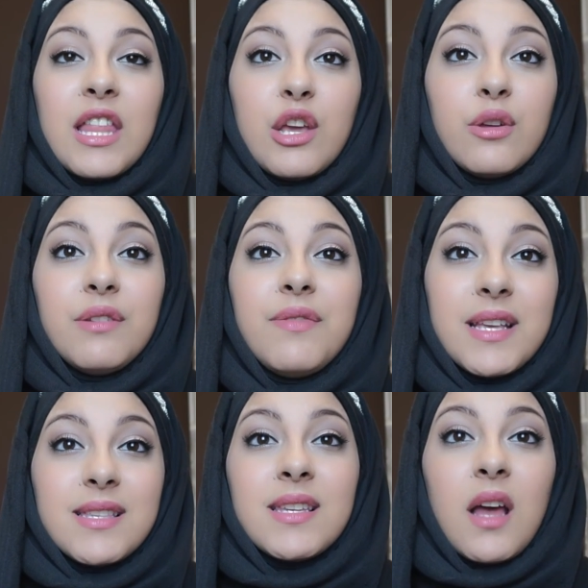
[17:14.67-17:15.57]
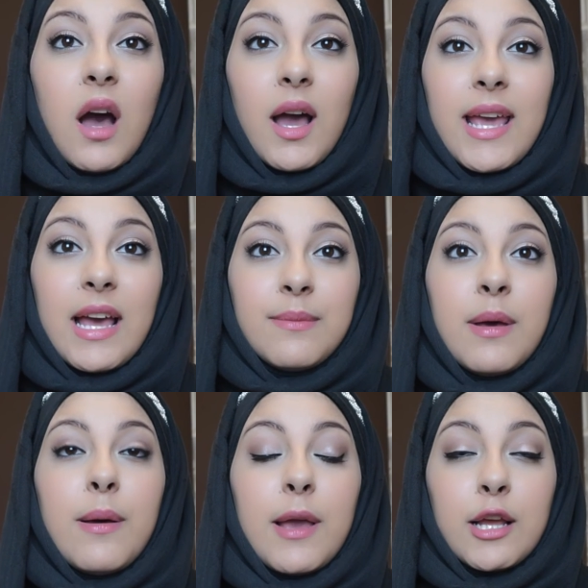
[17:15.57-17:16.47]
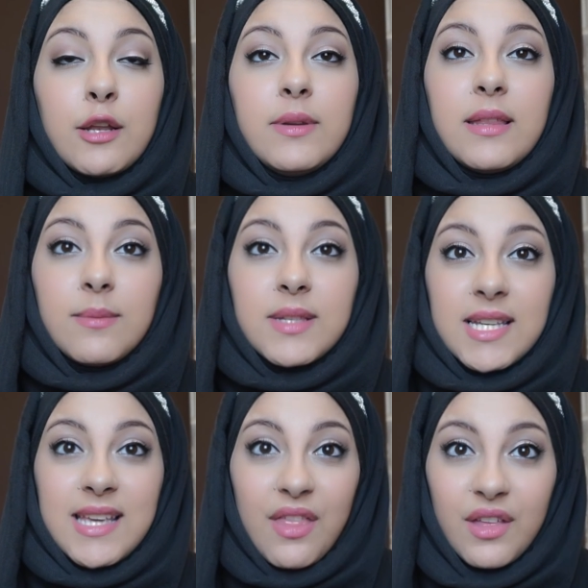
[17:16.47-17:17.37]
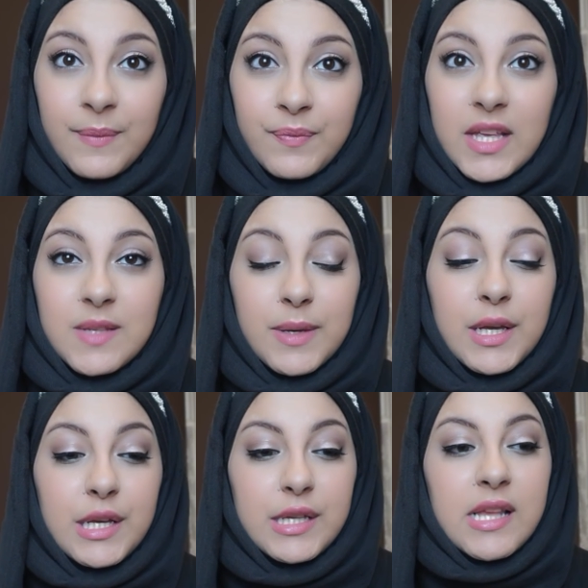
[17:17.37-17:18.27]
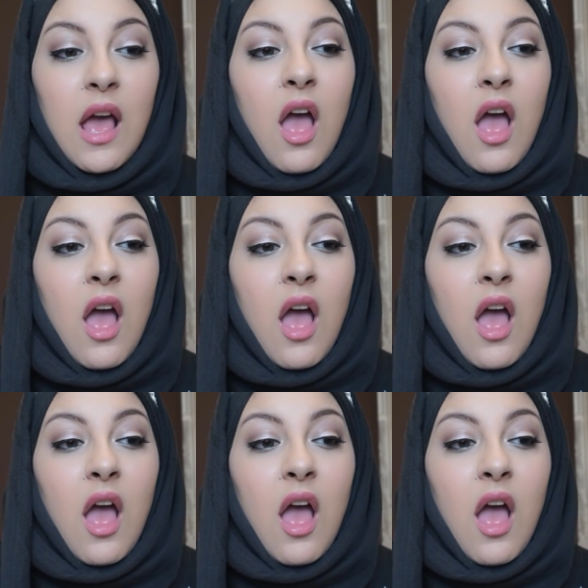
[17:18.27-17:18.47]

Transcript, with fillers: The only reason I am including them together is because